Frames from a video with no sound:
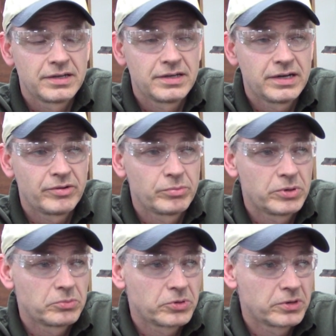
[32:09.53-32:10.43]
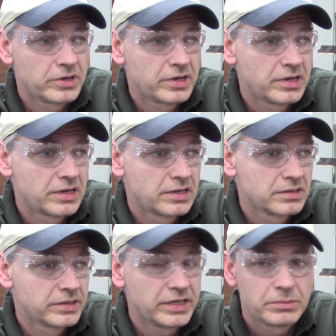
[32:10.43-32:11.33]
And I remember a
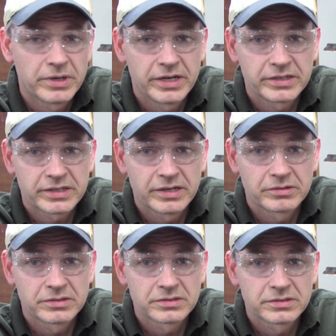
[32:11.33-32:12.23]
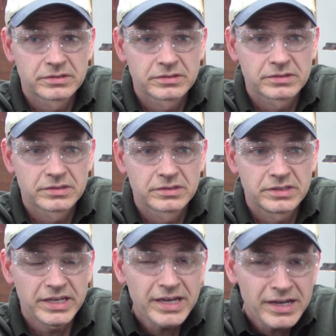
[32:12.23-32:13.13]
lady behind the counter says,
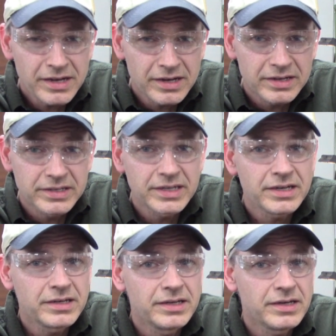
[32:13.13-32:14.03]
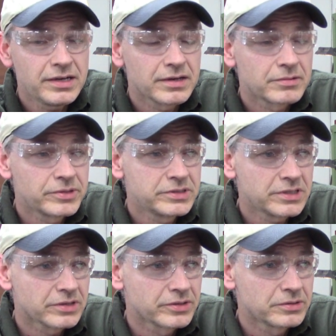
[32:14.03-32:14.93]
yeah, we
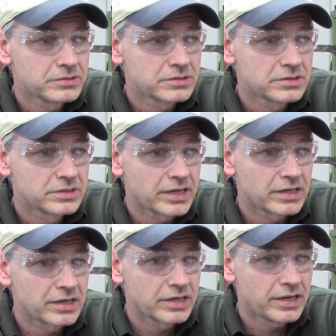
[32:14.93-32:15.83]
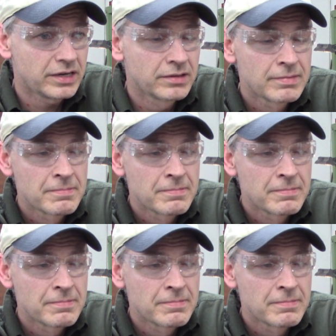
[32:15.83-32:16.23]
sell those, and da-da-da-da.